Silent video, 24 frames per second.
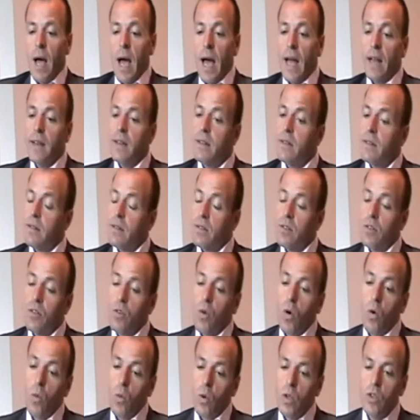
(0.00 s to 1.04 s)
And
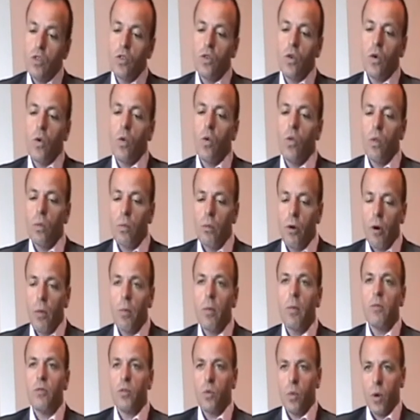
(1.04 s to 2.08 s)
we took all the
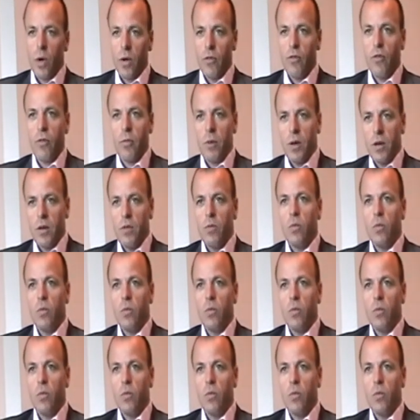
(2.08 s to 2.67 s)
problems away from her.